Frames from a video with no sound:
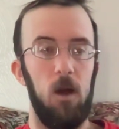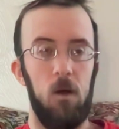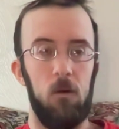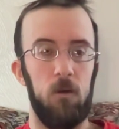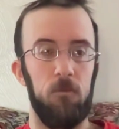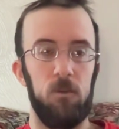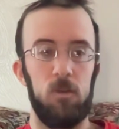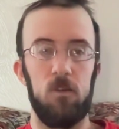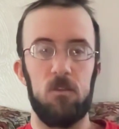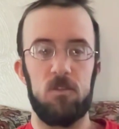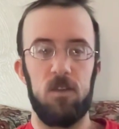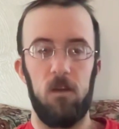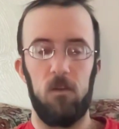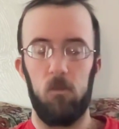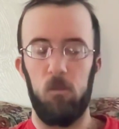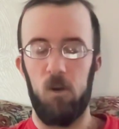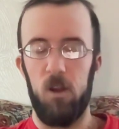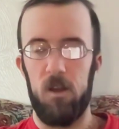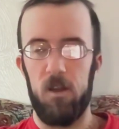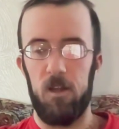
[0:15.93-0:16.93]
however you
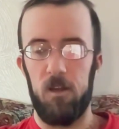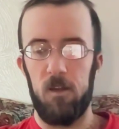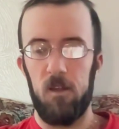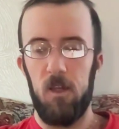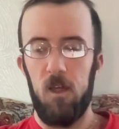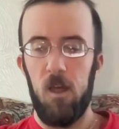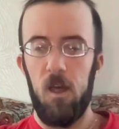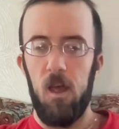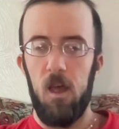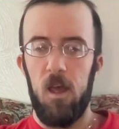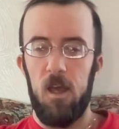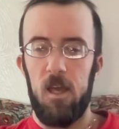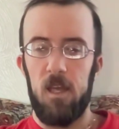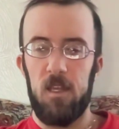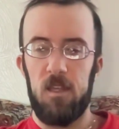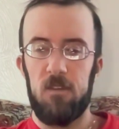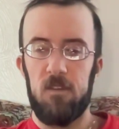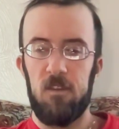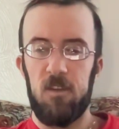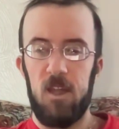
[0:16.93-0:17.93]
celebrate it.
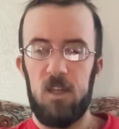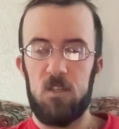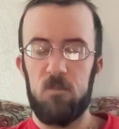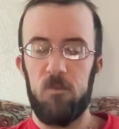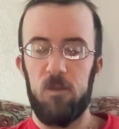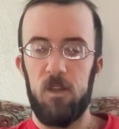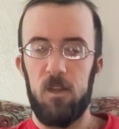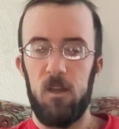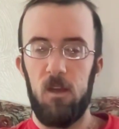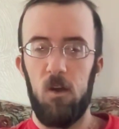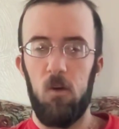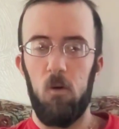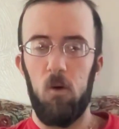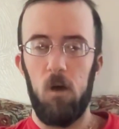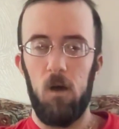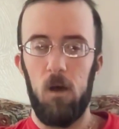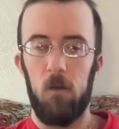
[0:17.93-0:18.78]
In today's video,